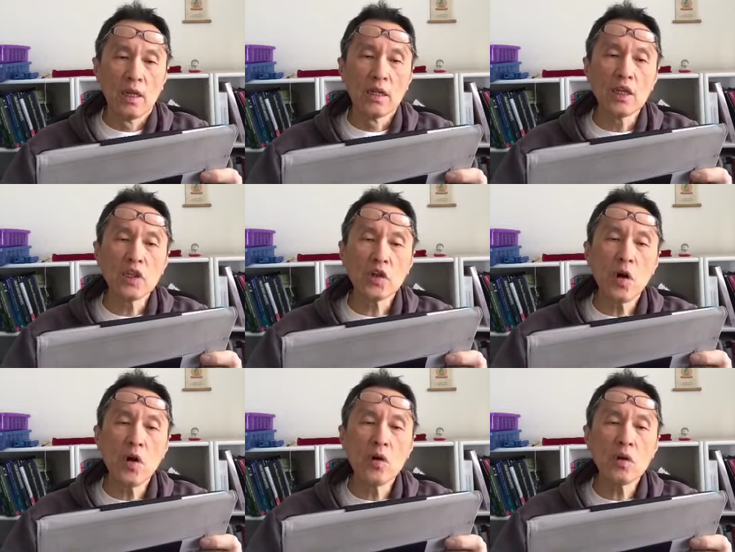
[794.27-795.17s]
the
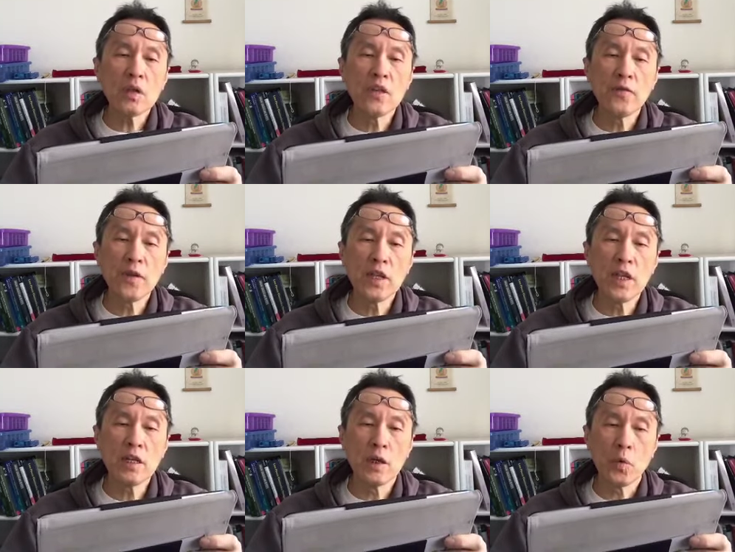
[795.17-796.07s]
strong
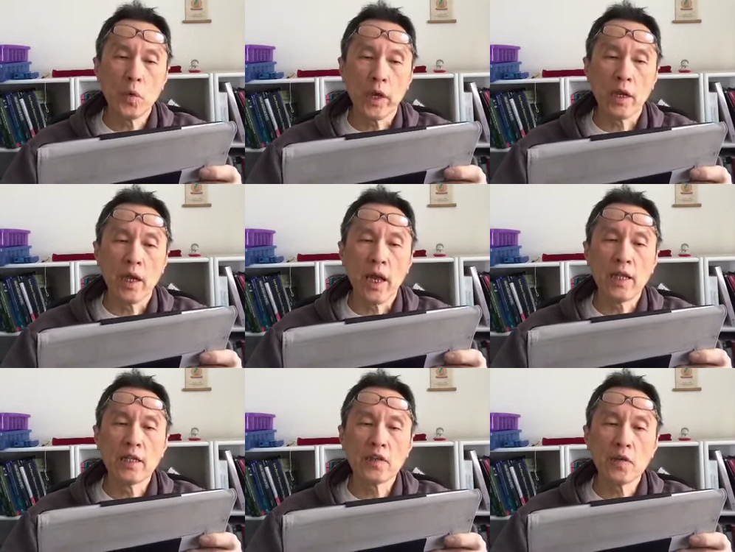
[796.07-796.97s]
defeating the weak
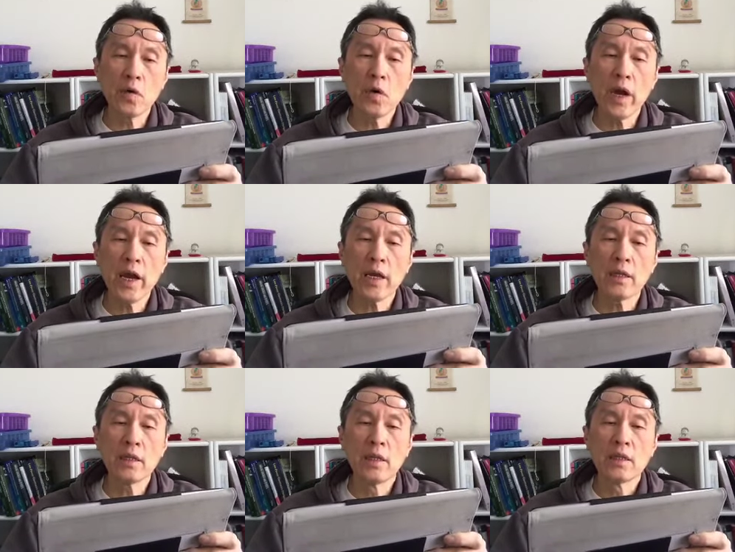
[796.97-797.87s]
and the slow
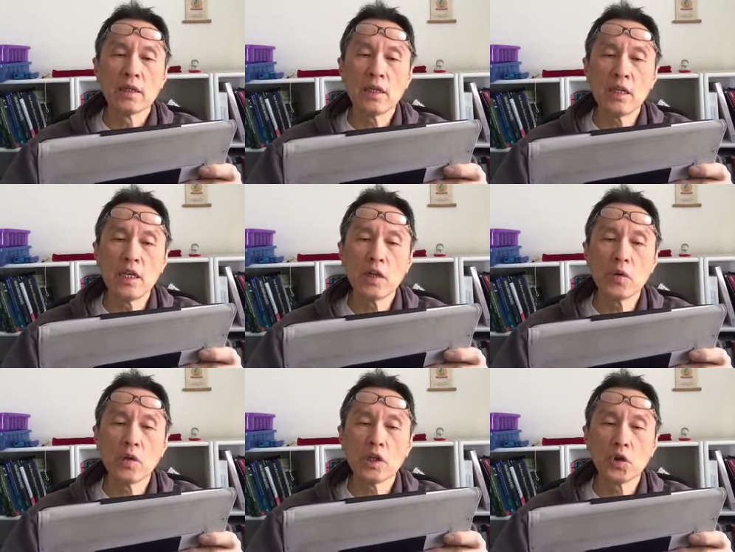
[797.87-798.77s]
hand ceding
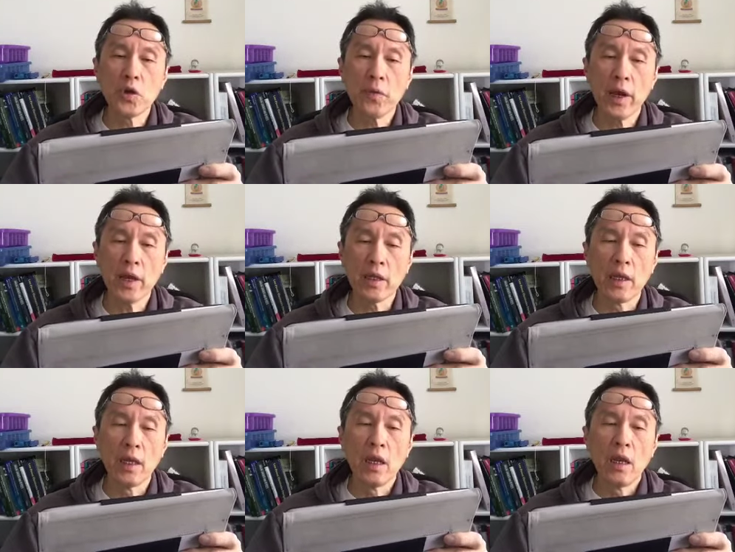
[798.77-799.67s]
to the swift hand
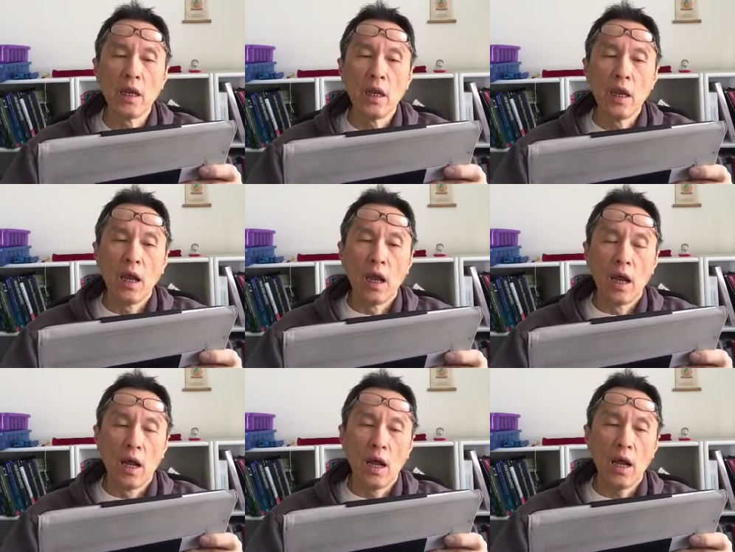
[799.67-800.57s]

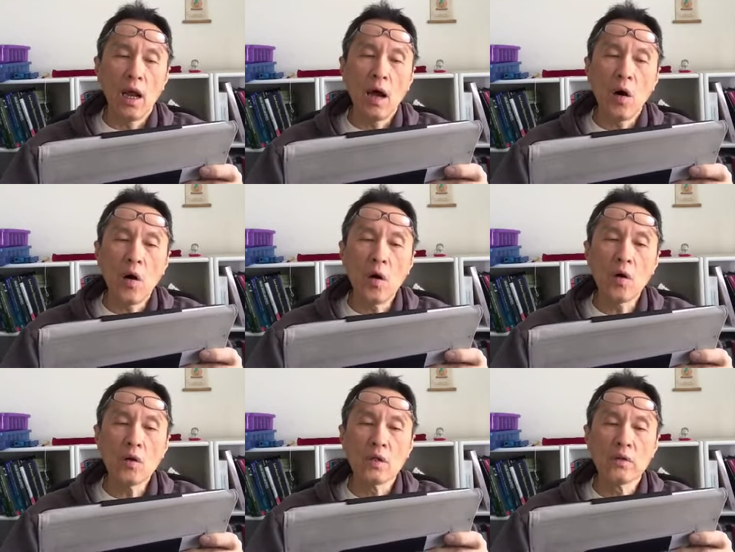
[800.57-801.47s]
are
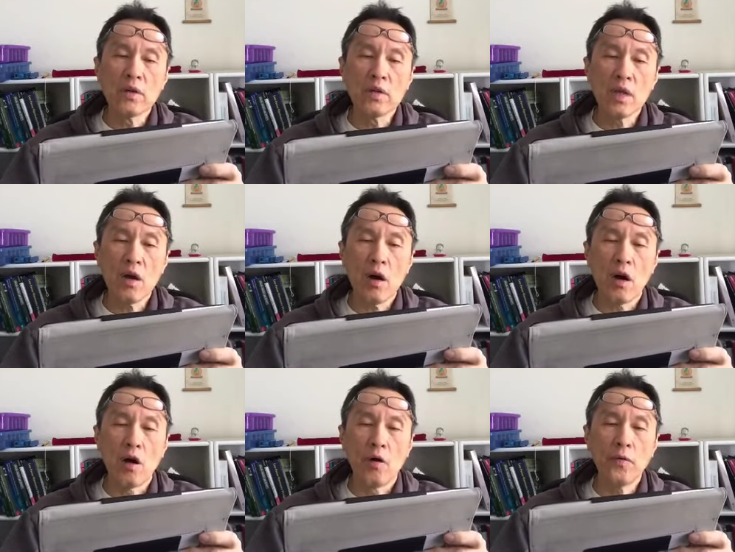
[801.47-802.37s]
all the result
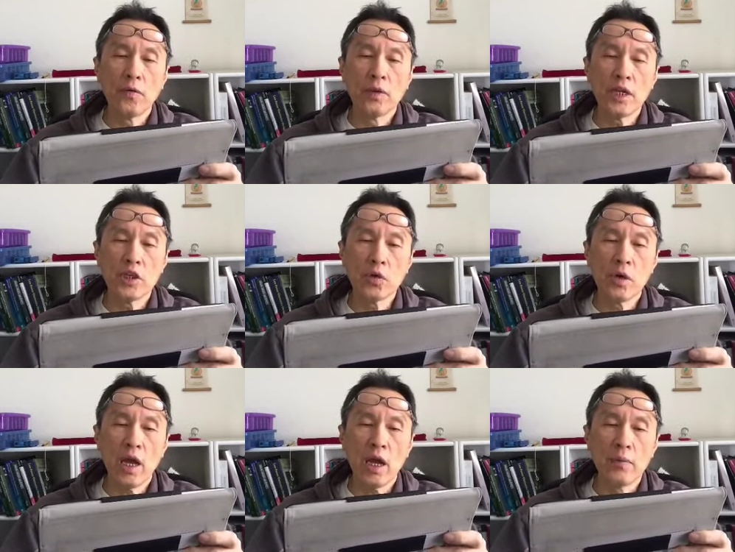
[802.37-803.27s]
of
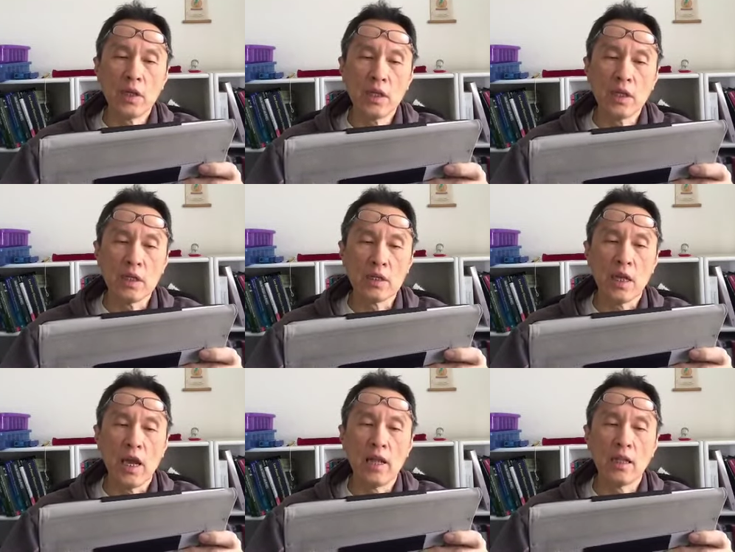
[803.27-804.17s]
natural abilities
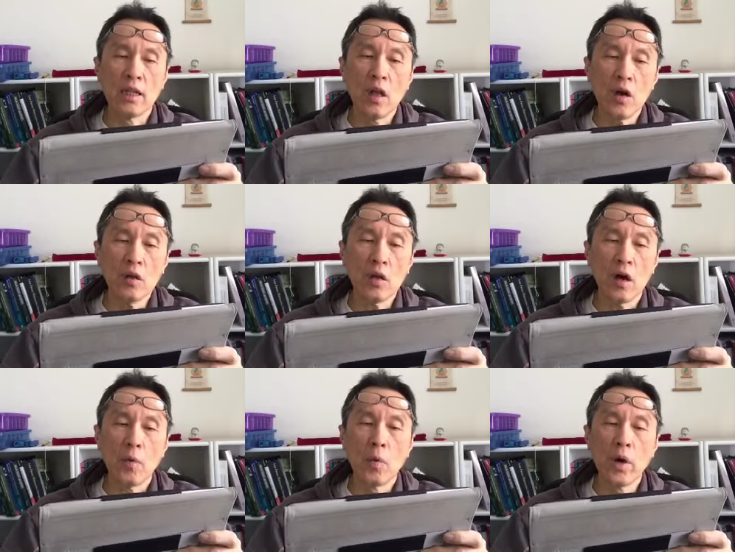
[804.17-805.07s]
and not
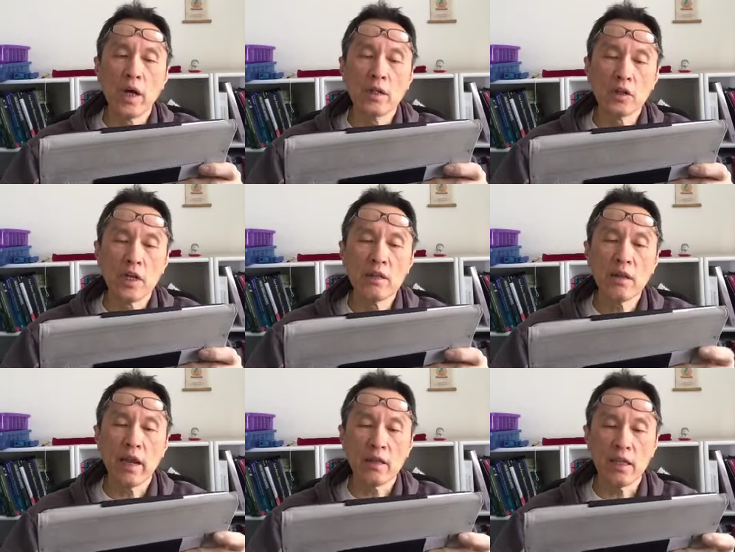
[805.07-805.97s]
of well-trained
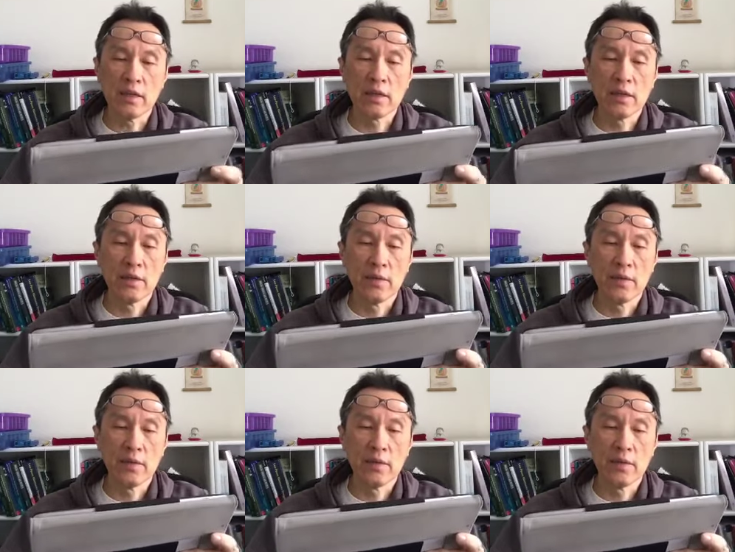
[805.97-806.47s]
techniques.